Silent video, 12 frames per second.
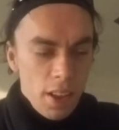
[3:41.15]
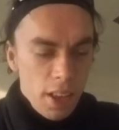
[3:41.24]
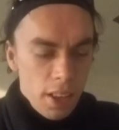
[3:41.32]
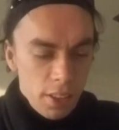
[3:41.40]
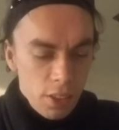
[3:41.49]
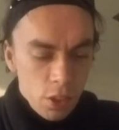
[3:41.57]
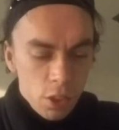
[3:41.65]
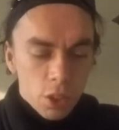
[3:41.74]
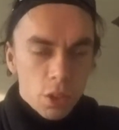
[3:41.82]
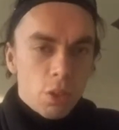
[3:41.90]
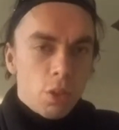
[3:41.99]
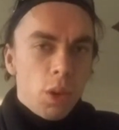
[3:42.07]
and
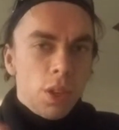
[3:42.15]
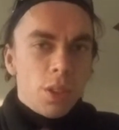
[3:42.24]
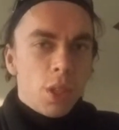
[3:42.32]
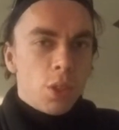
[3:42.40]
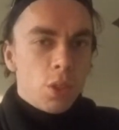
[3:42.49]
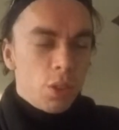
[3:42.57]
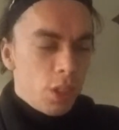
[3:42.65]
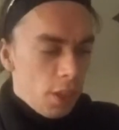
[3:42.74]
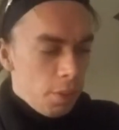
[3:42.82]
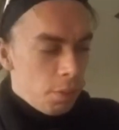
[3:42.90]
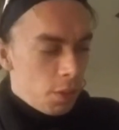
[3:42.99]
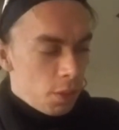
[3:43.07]
also the one that
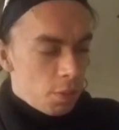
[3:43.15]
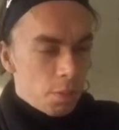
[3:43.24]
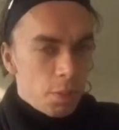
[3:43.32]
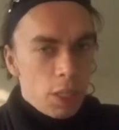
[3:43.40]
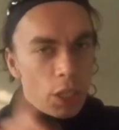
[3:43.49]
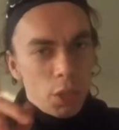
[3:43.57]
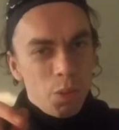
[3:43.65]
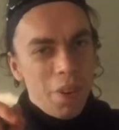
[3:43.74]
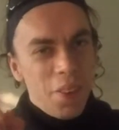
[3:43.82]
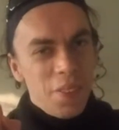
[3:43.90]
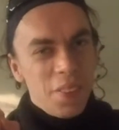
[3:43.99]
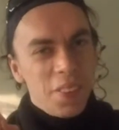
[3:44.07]
condemned is the
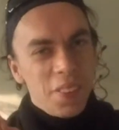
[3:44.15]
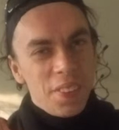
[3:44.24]
one.